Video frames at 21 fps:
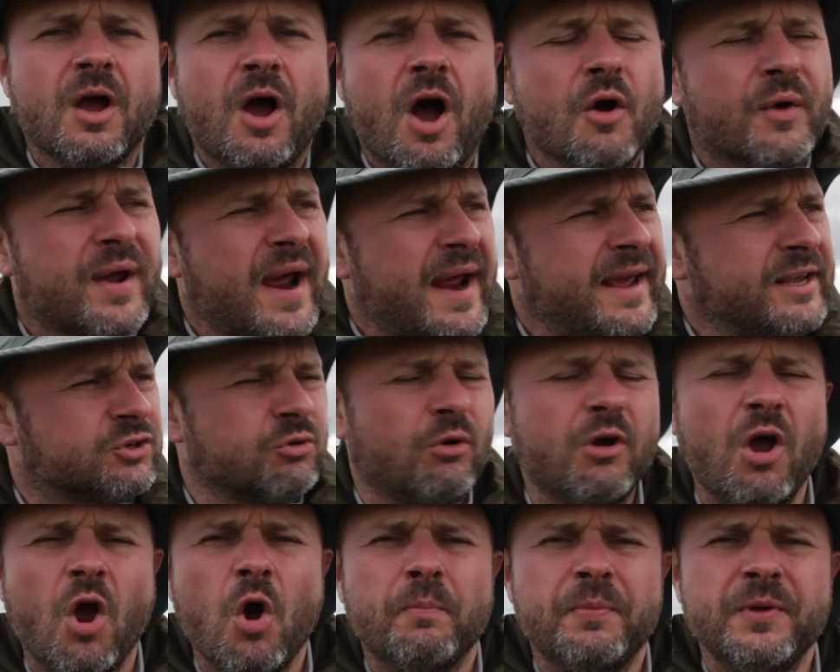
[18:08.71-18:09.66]
Okay, so I
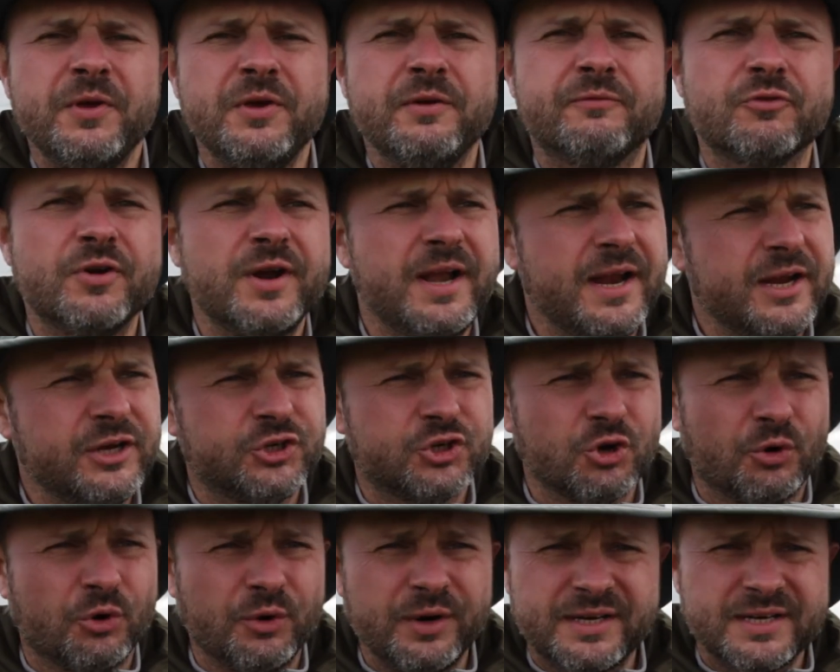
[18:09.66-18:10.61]
hope that you've really
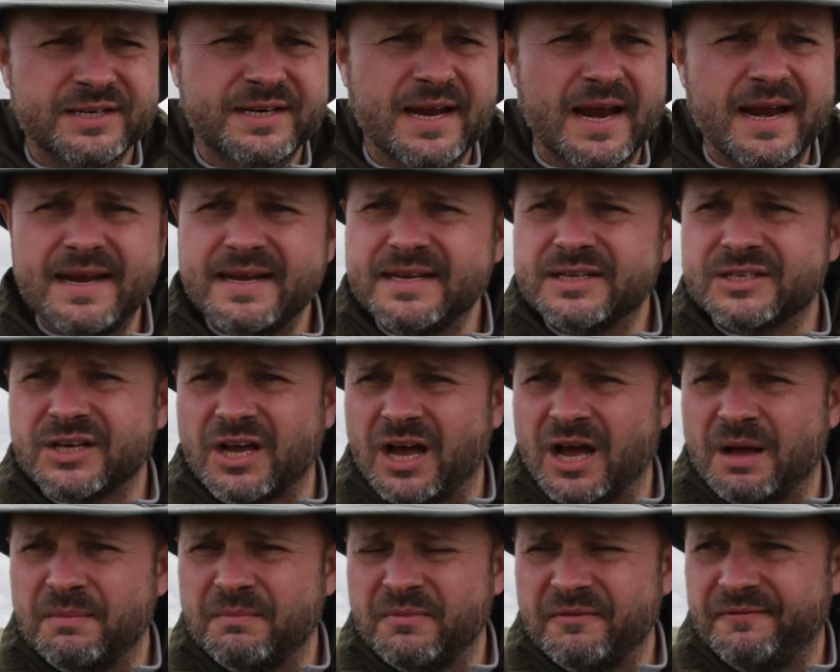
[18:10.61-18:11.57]
enjoyed today's
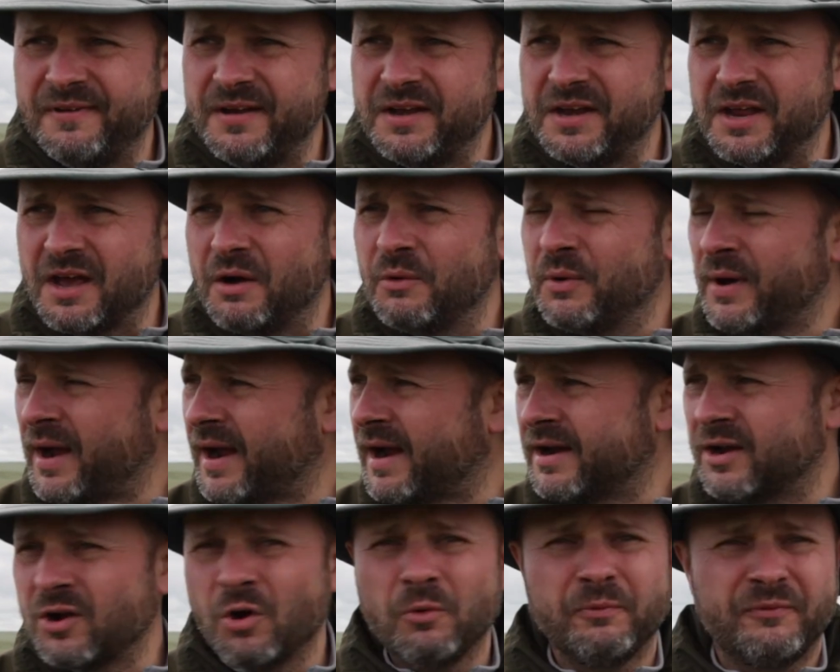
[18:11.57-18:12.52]
um, video
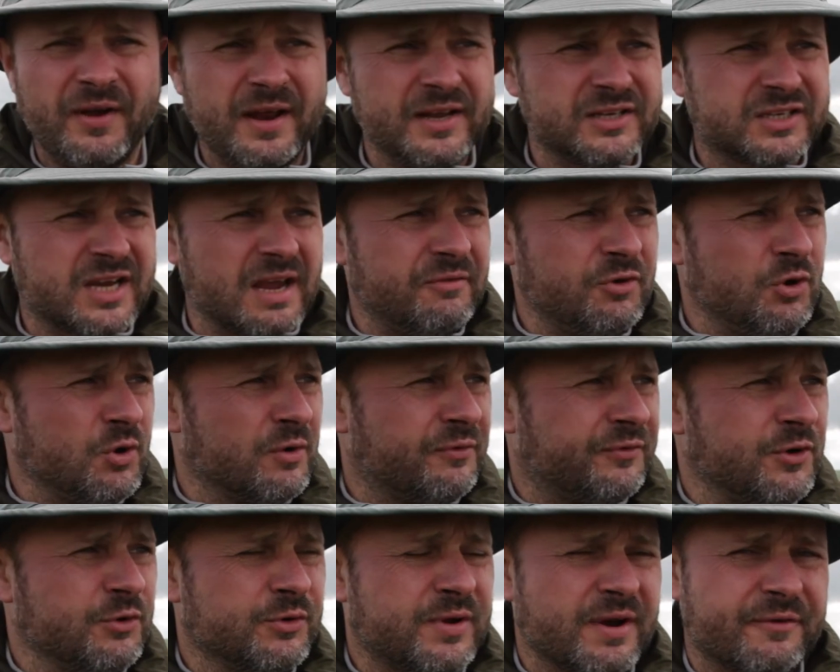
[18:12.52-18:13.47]
and hopefully it's given you a
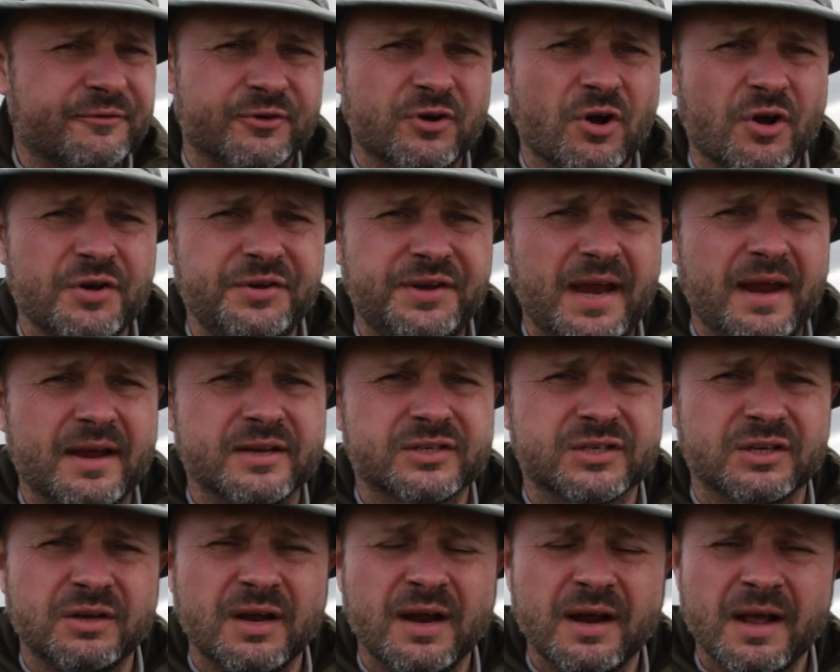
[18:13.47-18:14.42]
few different ideas
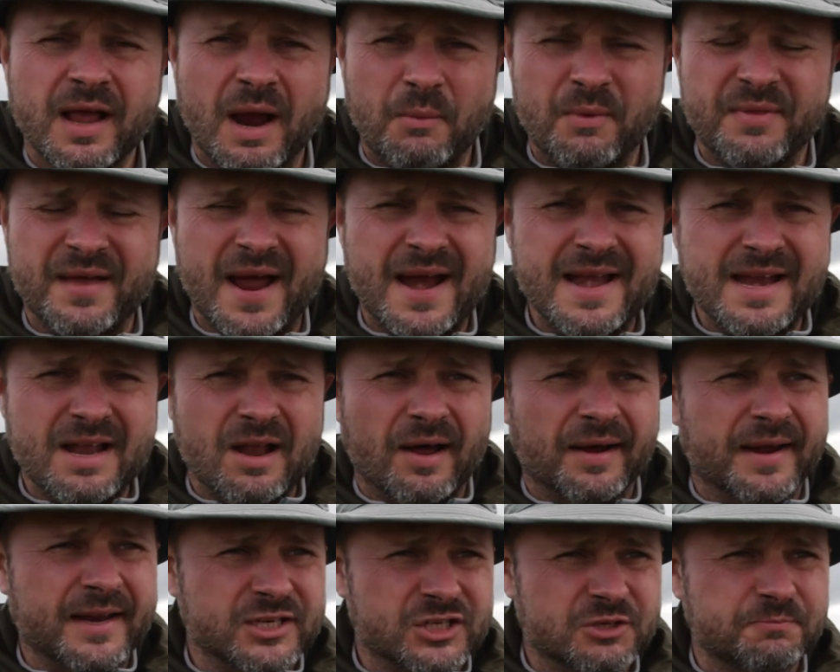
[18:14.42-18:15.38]
and, and with any
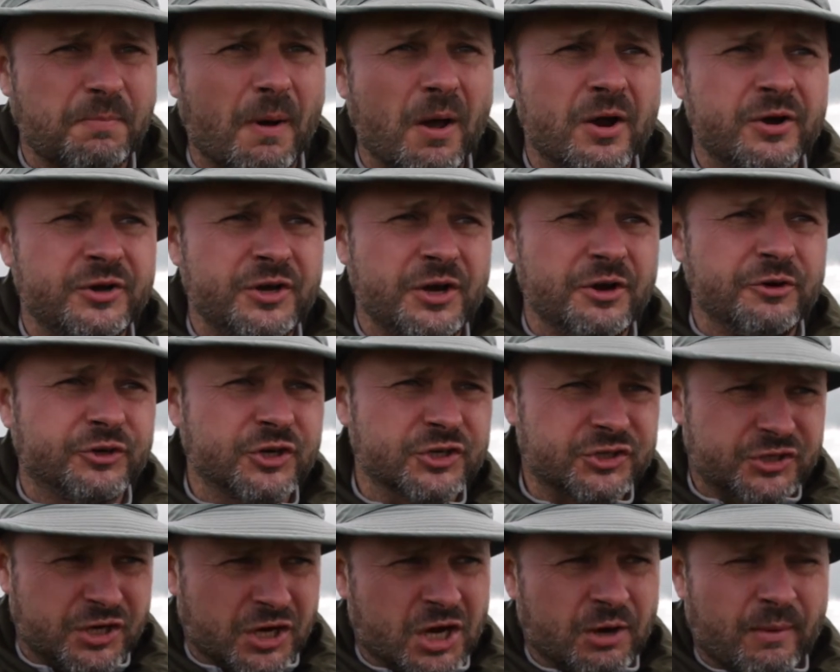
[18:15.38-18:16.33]
luck inspired you
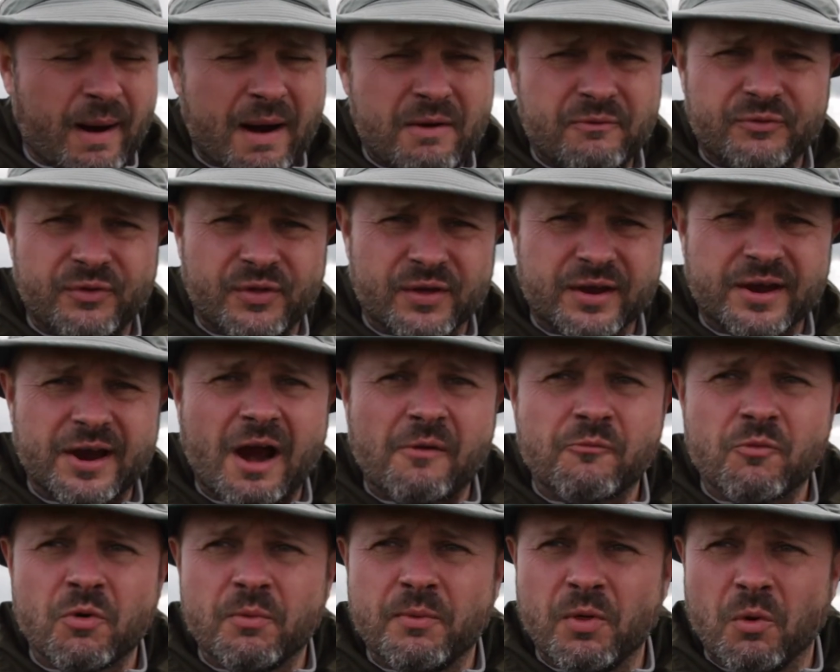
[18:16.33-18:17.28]
just to go out for the
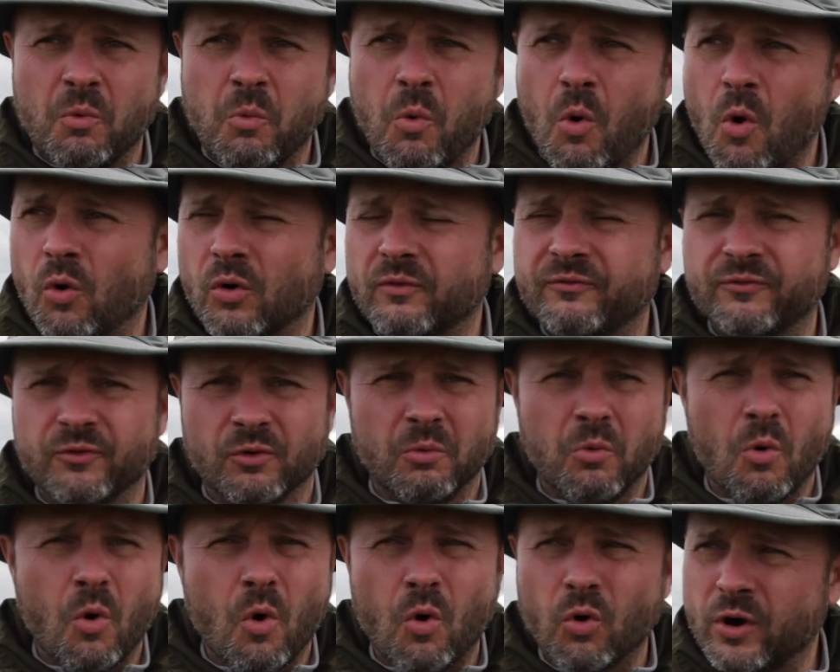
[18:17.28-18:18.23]
camera with a walk for a
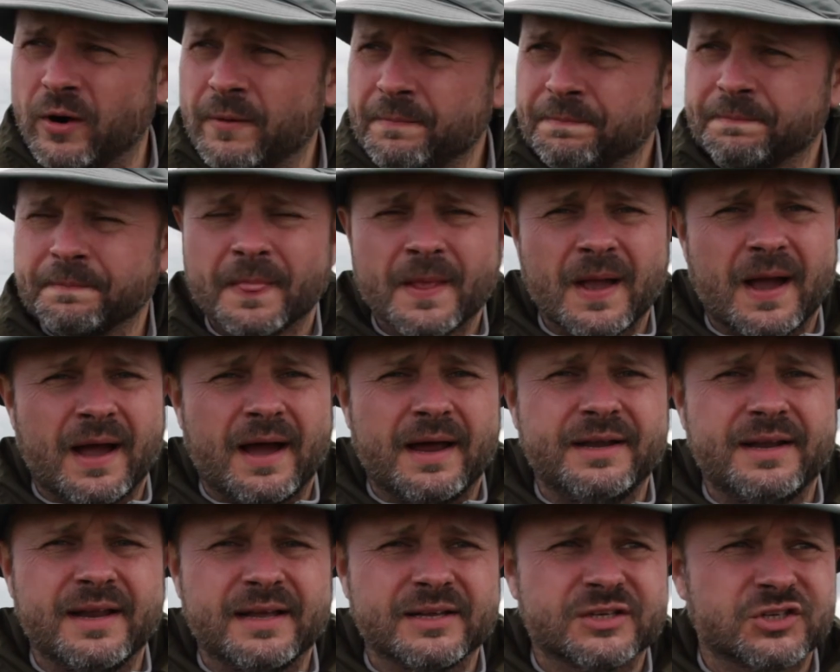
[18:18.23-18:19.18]
walk
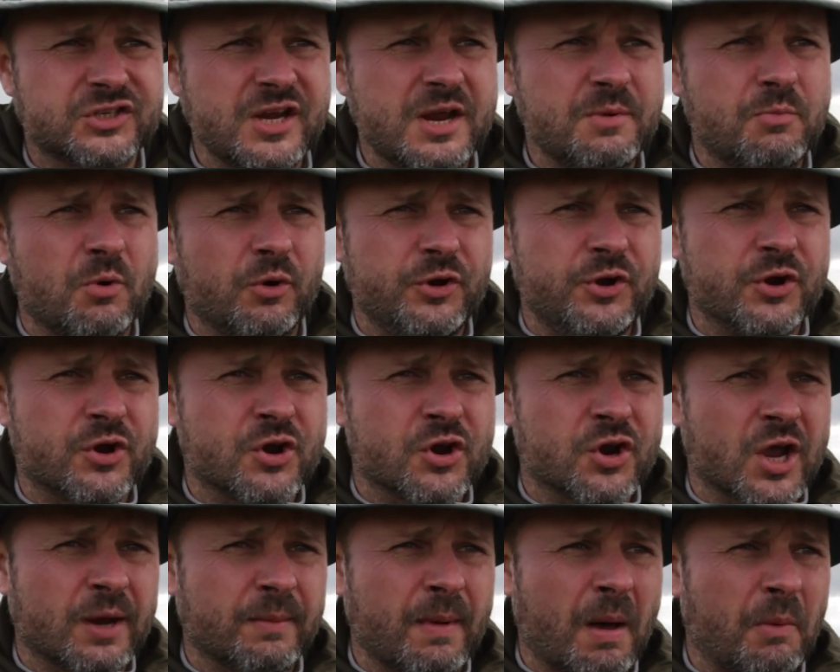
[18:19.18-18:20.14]
and uh, see what you can
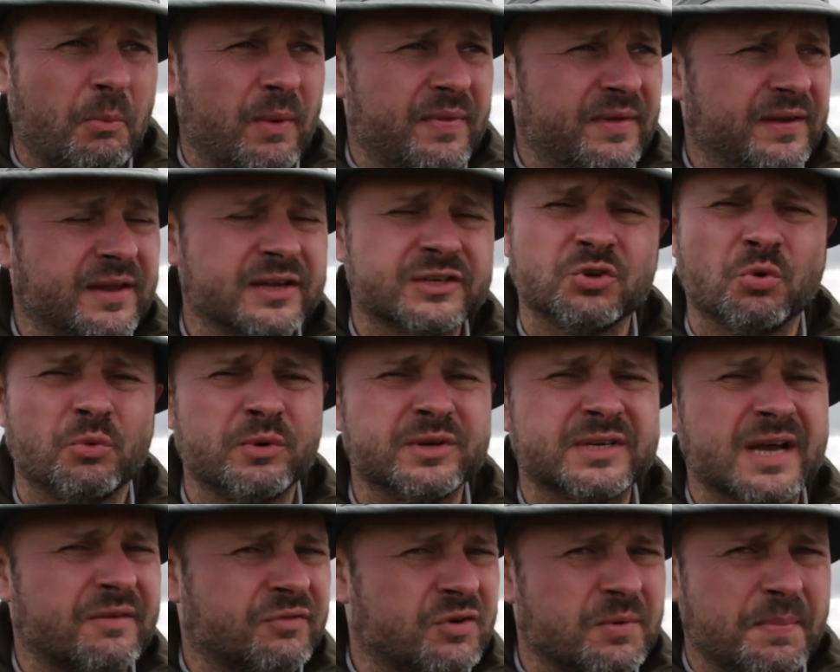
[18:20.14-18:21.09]
come up with. It doesn't always
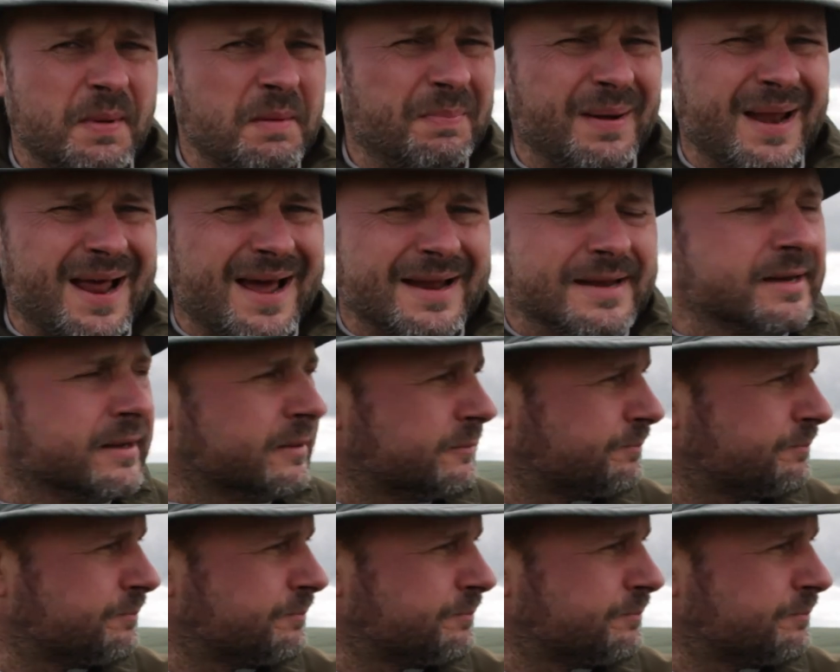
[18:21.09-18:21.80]
have to be planned.